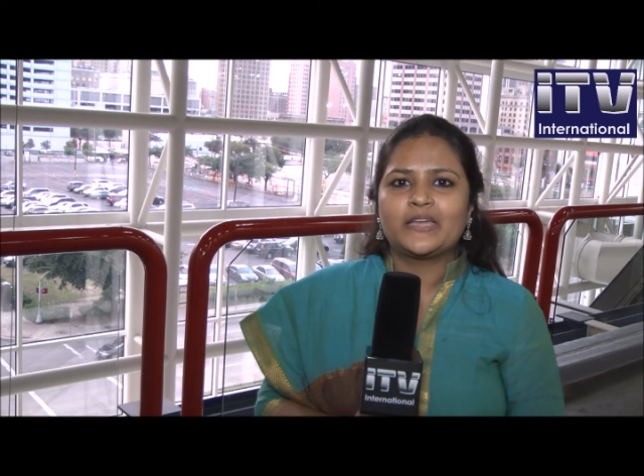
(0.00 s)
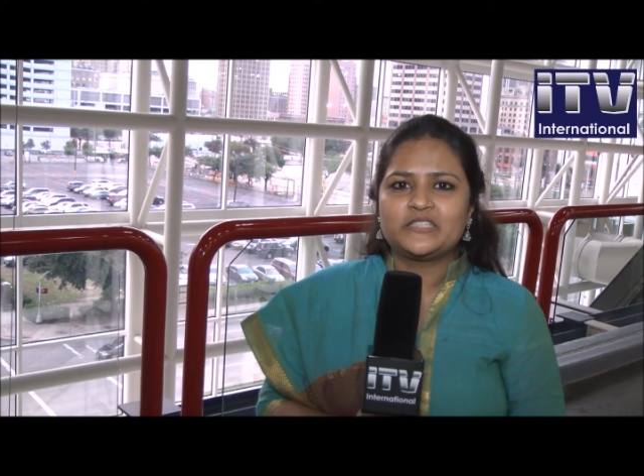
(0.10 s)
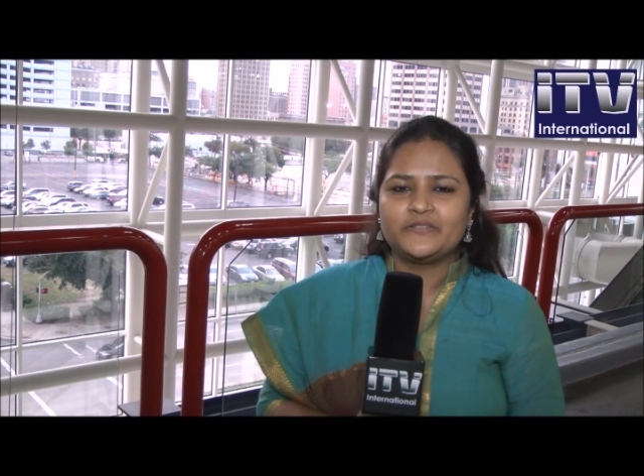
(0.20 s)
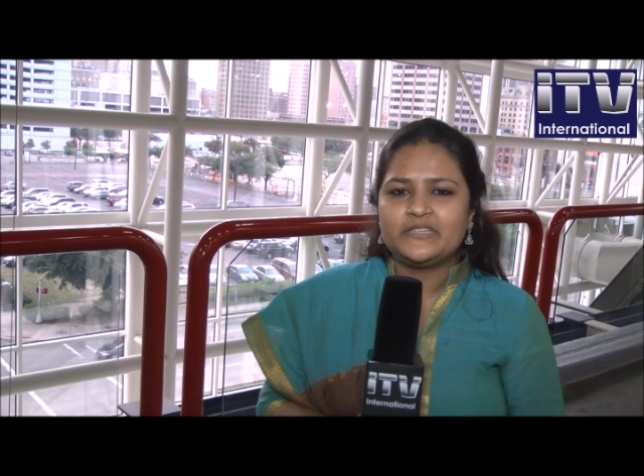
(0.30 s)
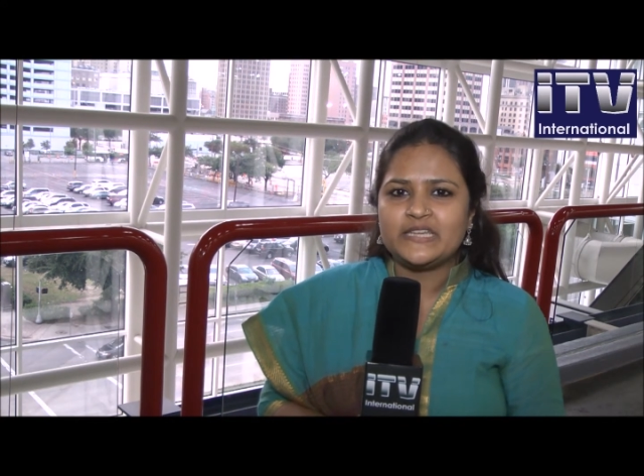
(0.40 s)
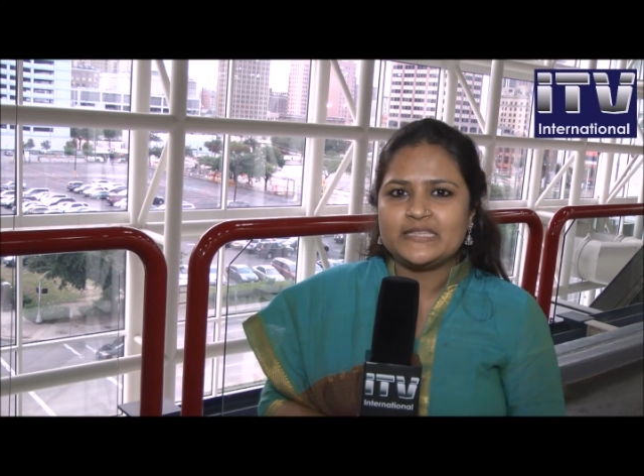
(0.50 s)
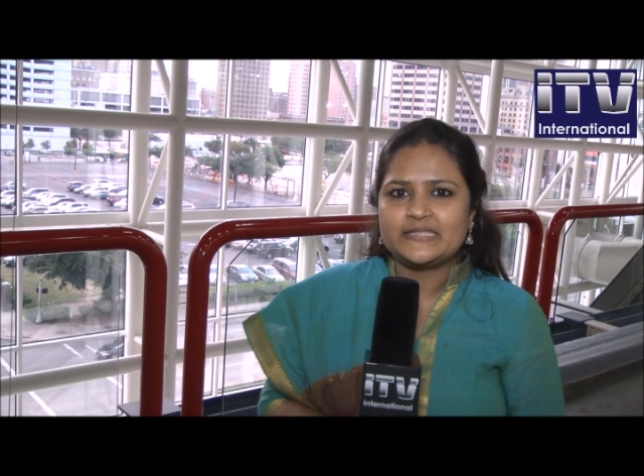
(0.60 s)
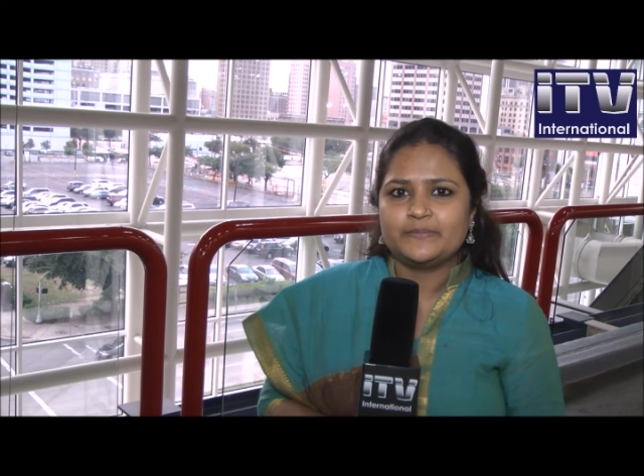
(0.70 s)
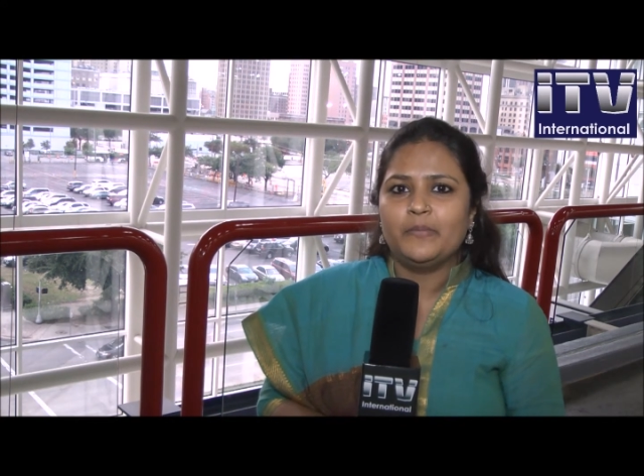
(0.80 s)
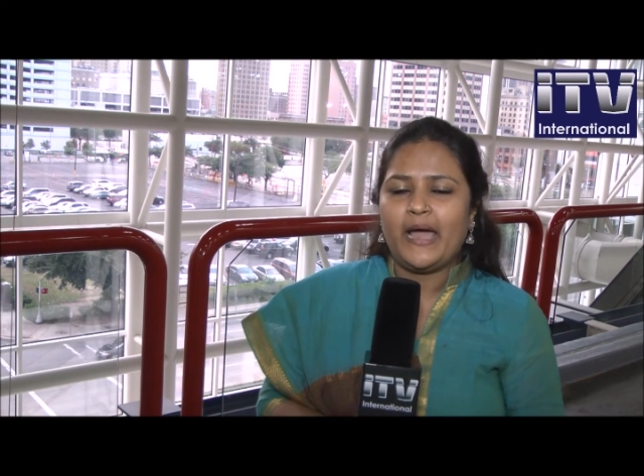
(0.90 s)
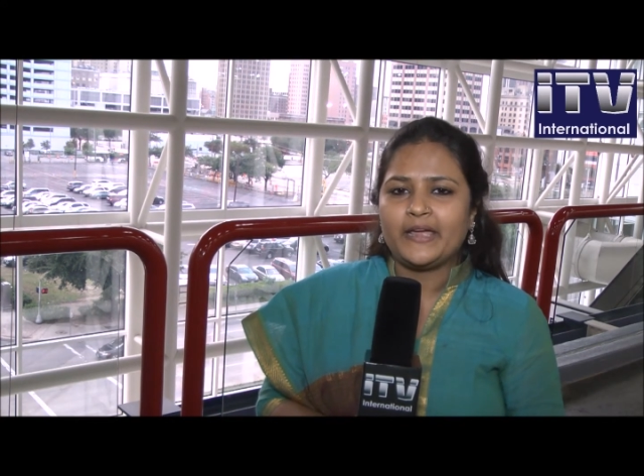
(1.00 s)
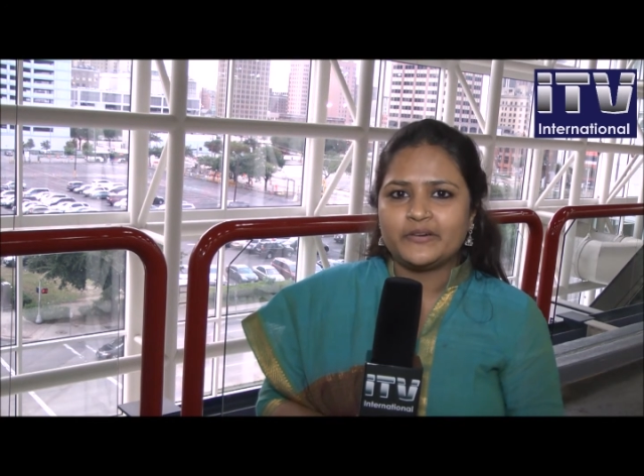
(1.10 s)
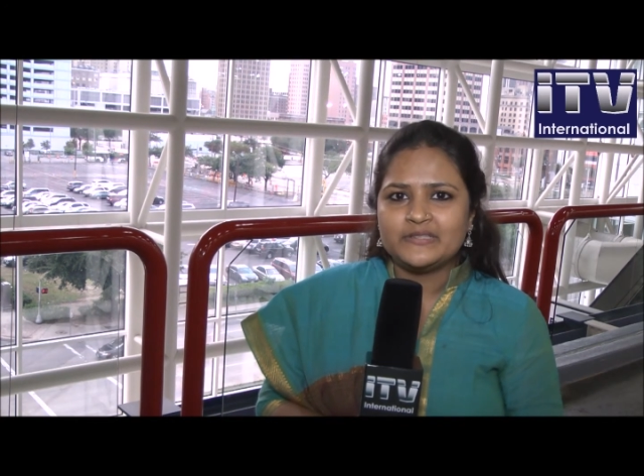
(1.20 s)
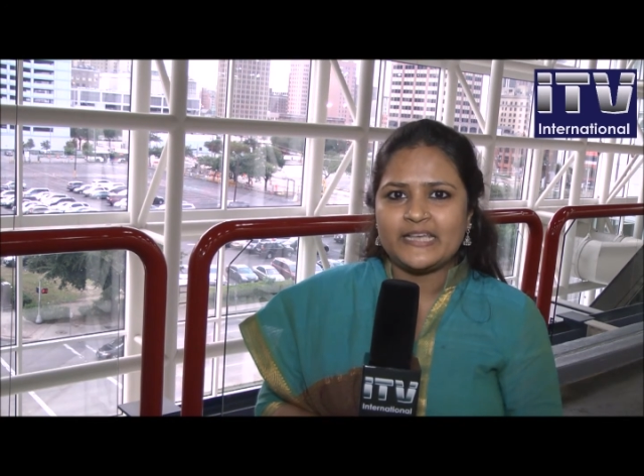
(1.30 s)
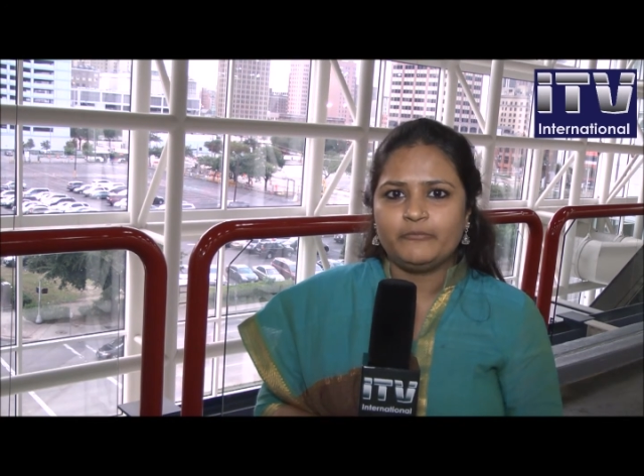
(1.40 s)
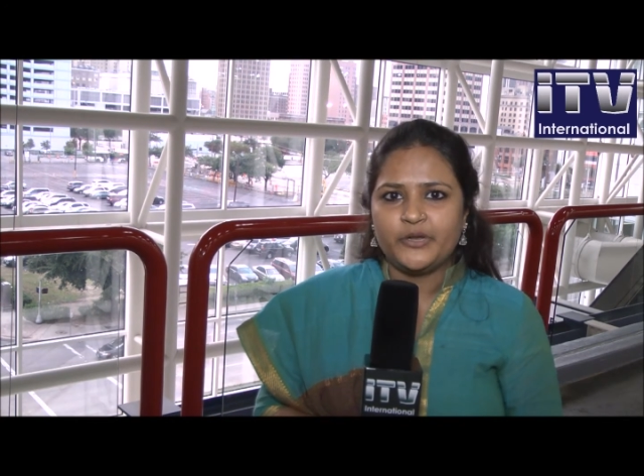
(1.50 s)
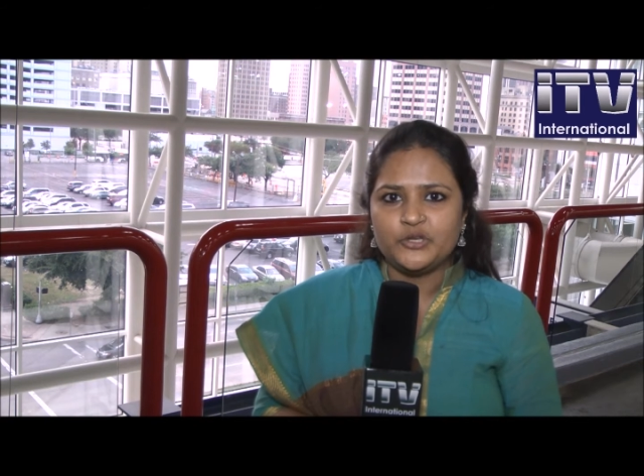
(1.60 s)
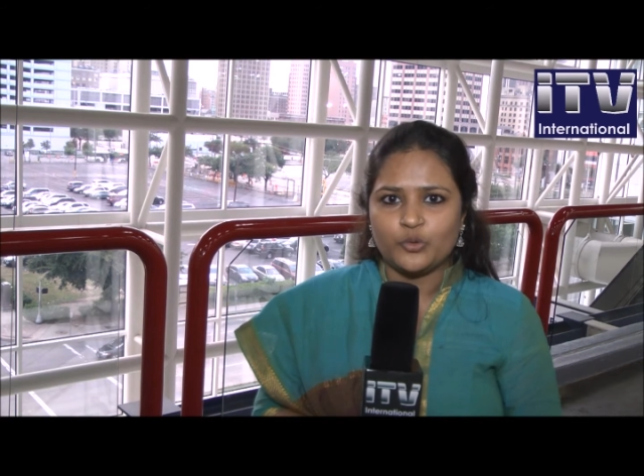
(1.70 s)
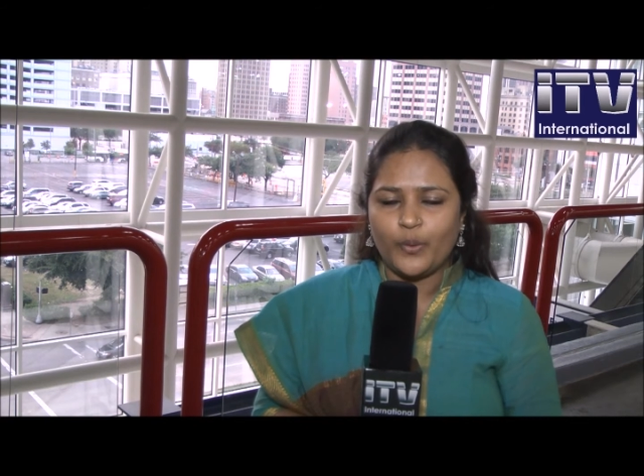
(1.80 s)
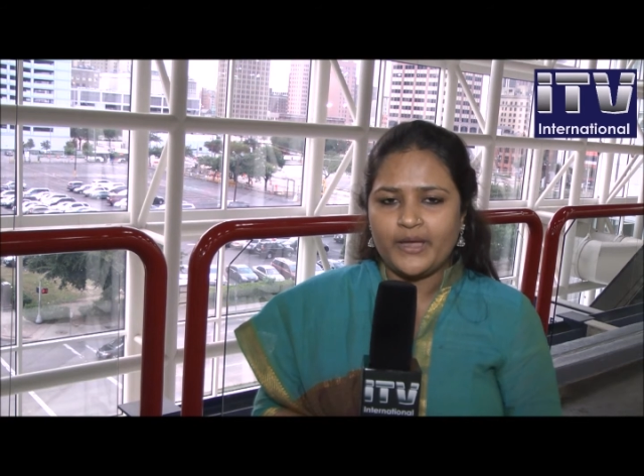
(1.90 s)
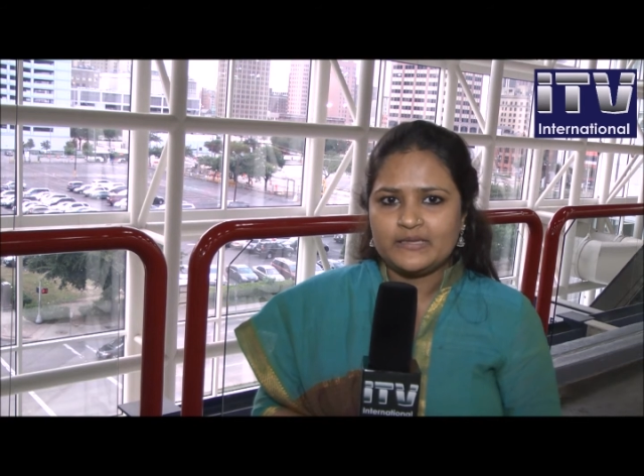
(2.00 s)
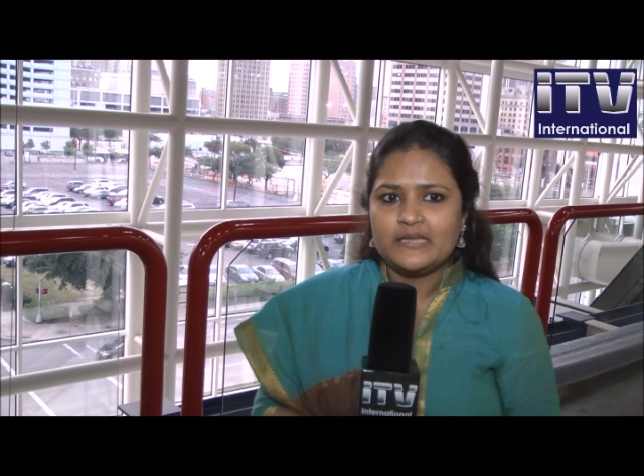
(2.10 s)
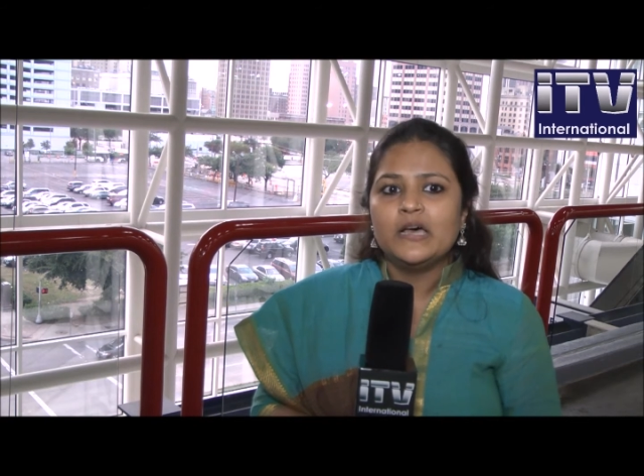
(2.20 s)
activities migrants have been doing,